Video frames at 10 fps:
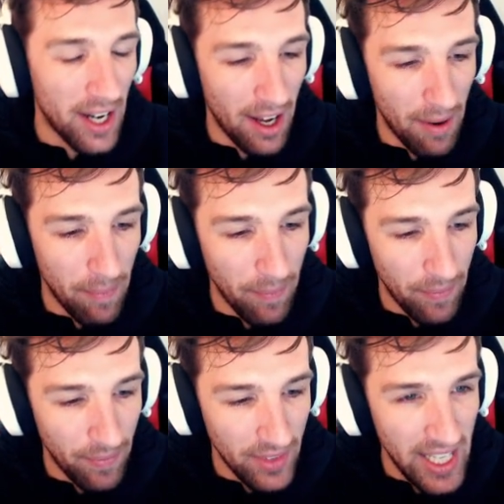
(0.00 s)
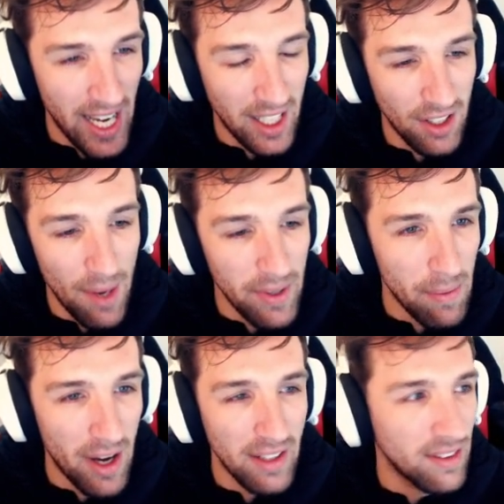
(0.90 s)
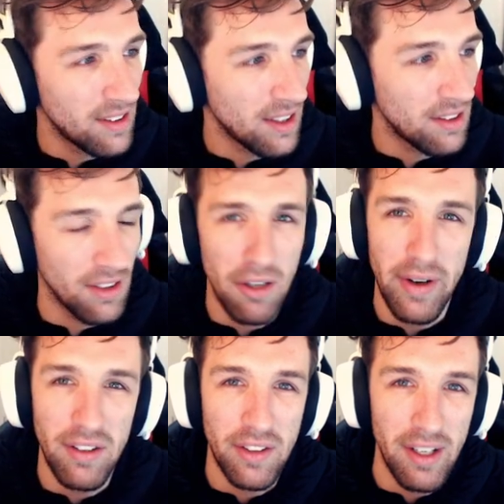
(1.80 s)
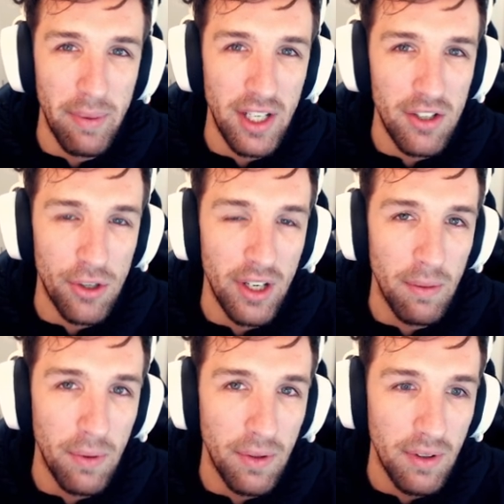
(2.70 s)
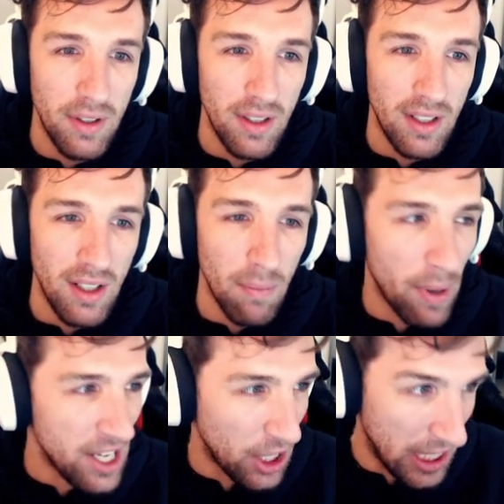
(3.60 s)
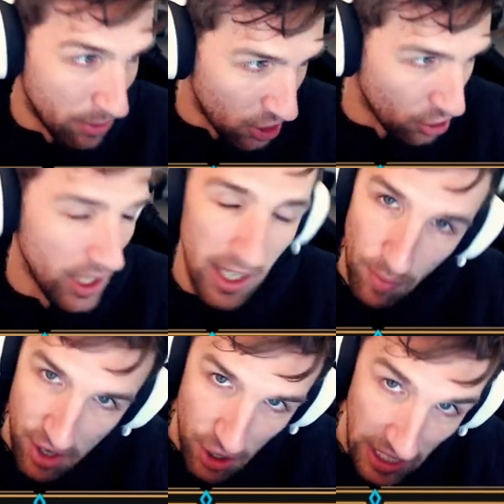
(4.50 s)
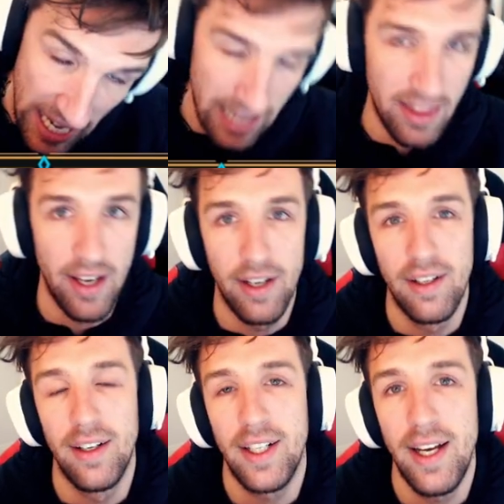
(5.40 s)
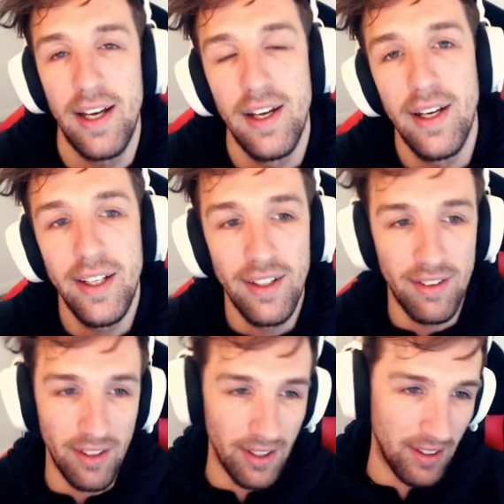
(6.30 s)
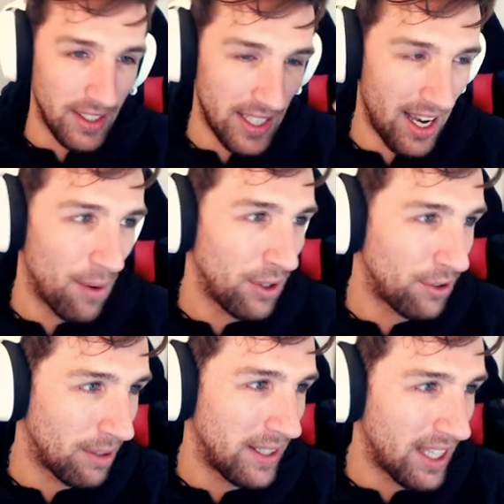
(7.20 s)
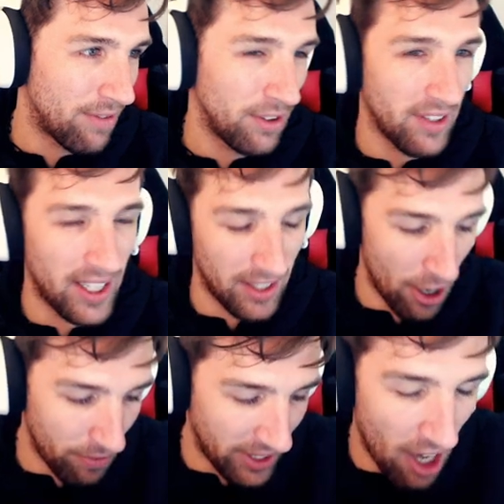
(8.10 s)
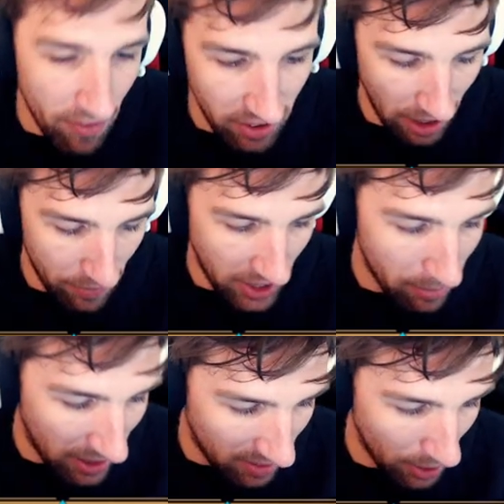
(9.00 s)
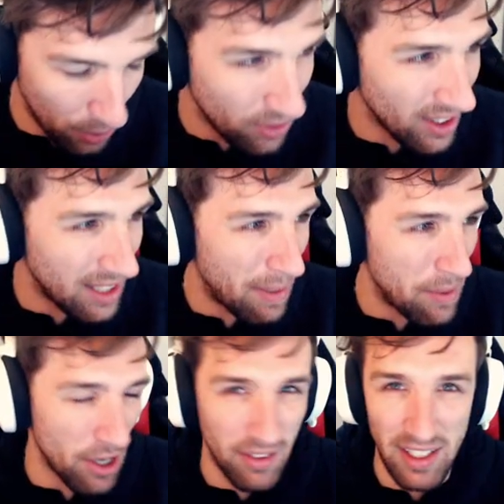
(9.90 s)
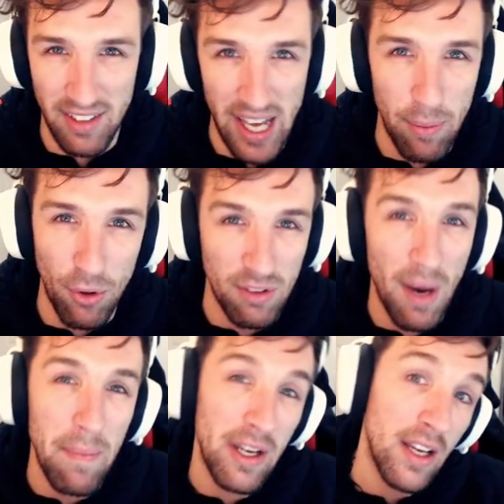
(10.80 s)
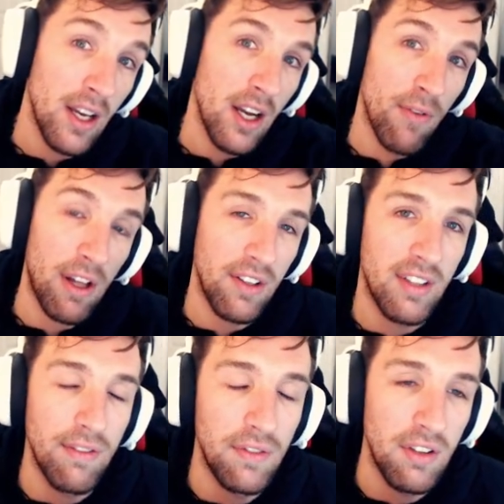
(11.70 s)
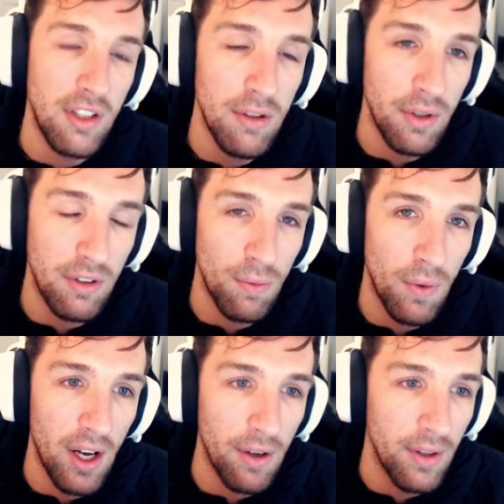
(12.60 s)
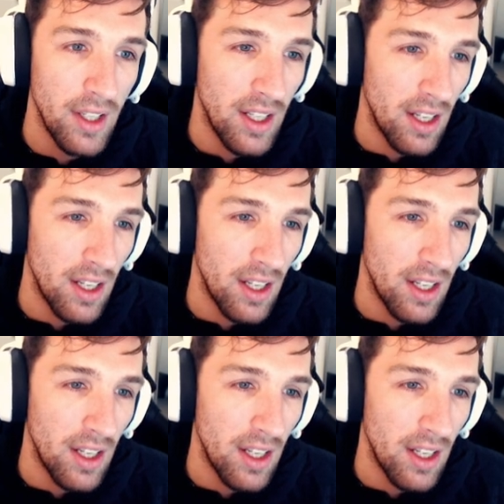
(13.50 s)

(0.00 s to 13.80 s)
but um, yeah, climbing to masters isn't always going to be enjoyable but you're going to enjoy it when you get there, okay? So, yeah, I want to talk about that for a sec. That hopefully covers everything about Tilt, and maybe those examples might be relative to you as well.